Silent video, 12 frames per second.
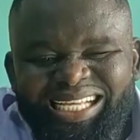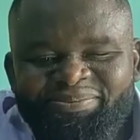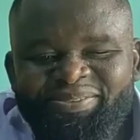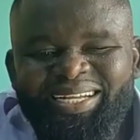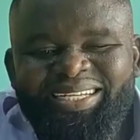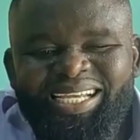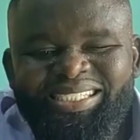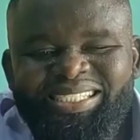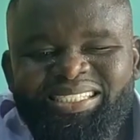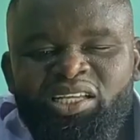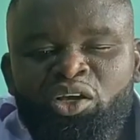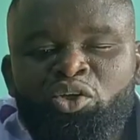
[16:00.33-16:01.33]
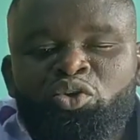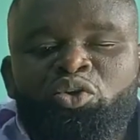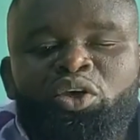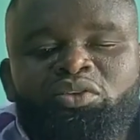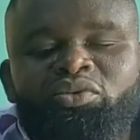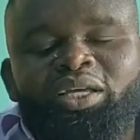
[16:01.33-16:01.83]
explanation
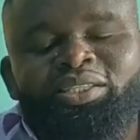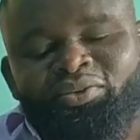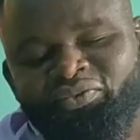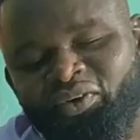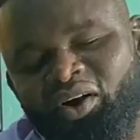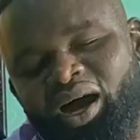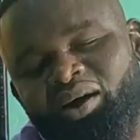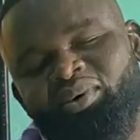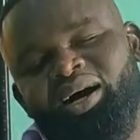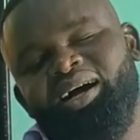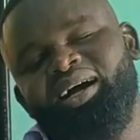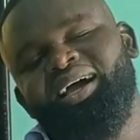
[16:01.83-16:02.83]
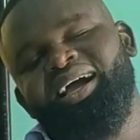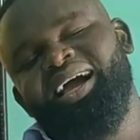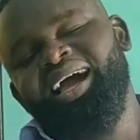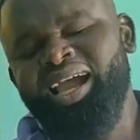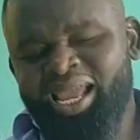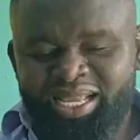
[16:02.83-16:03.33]
to your 24-hour?
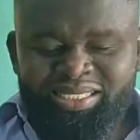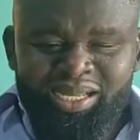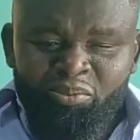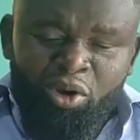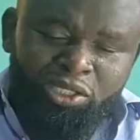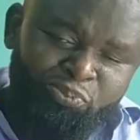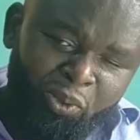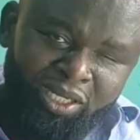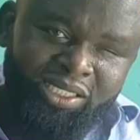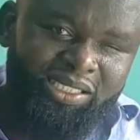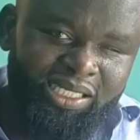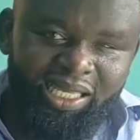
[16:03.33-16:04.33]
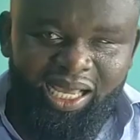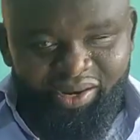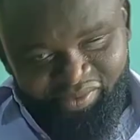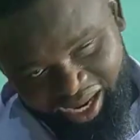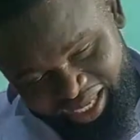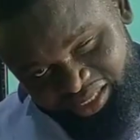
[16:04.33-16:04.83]
Hey, someone's policy,
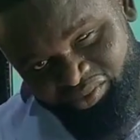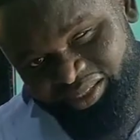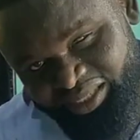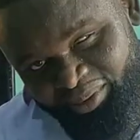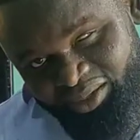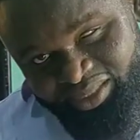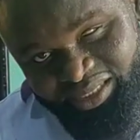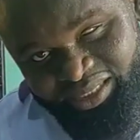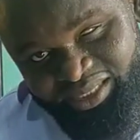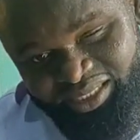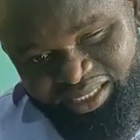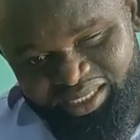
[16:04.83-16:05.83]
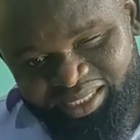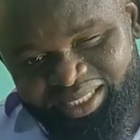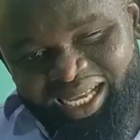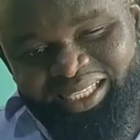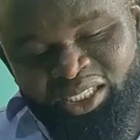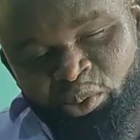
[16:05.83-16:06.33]
and we're asking questions about it,
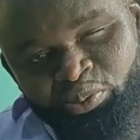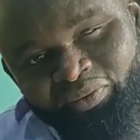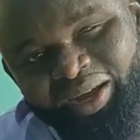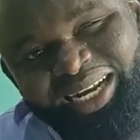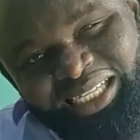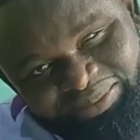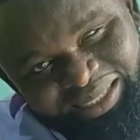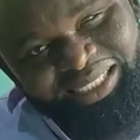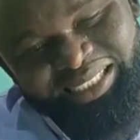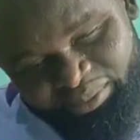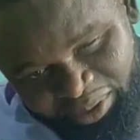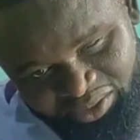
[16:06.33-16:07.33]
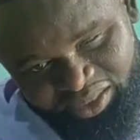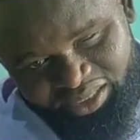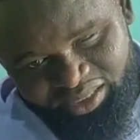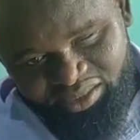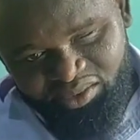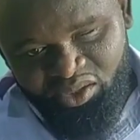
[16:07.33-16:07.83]
that they should provide explanation about
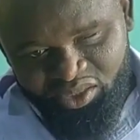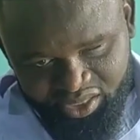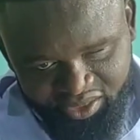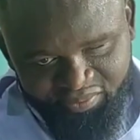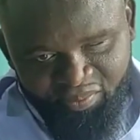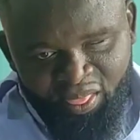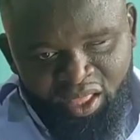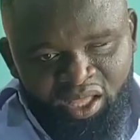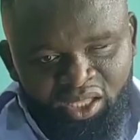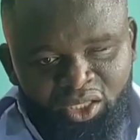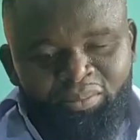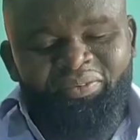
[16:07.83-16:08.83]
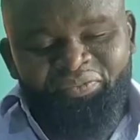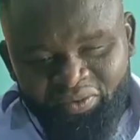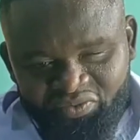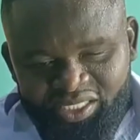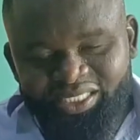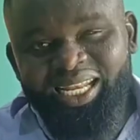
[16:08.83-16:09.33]
it. Okay. Number
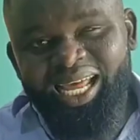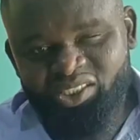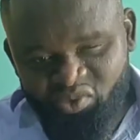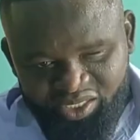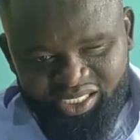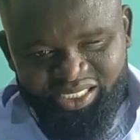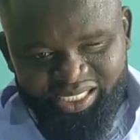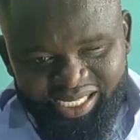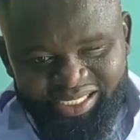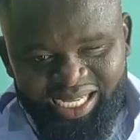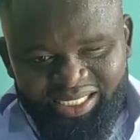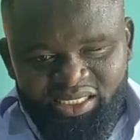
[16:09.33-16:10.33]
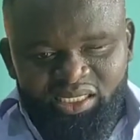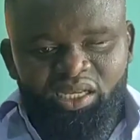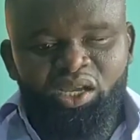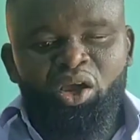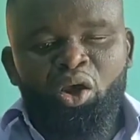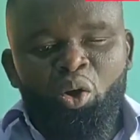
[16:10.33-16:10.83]
50, the last question says
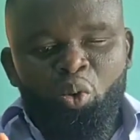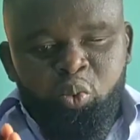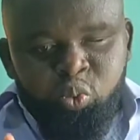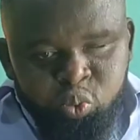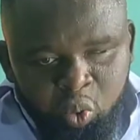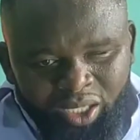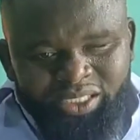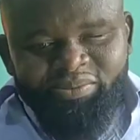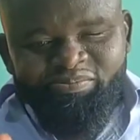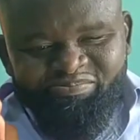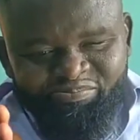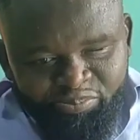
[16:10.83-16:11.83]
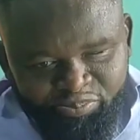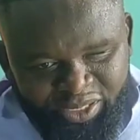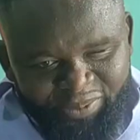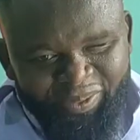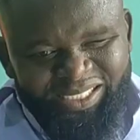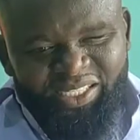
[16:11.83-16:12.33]
that, what
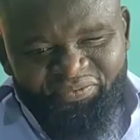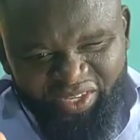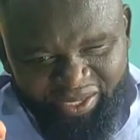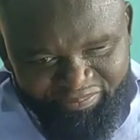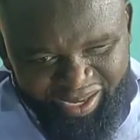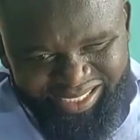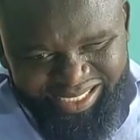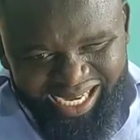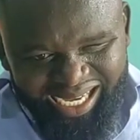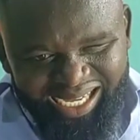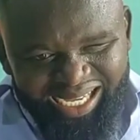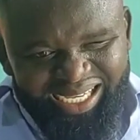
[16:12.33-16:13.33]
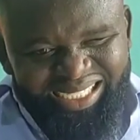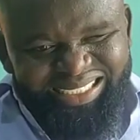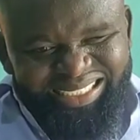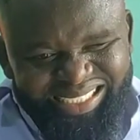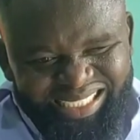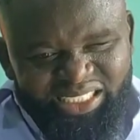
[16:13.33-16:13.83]
specific measure
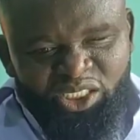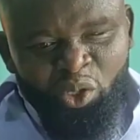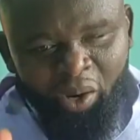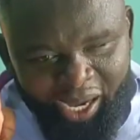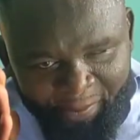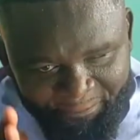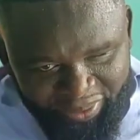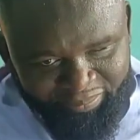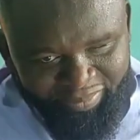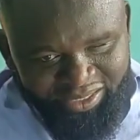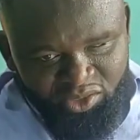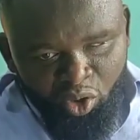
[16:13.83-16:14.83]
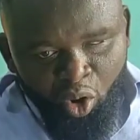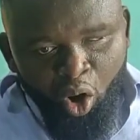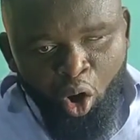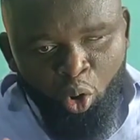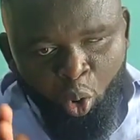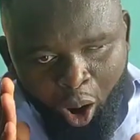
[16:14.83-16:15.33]
did you implement
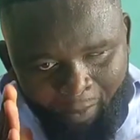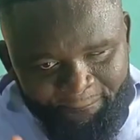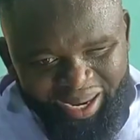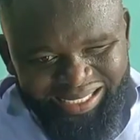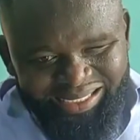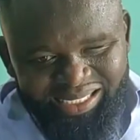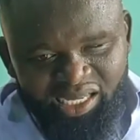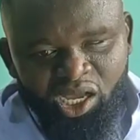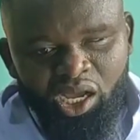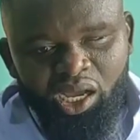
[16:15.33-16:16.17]
or combat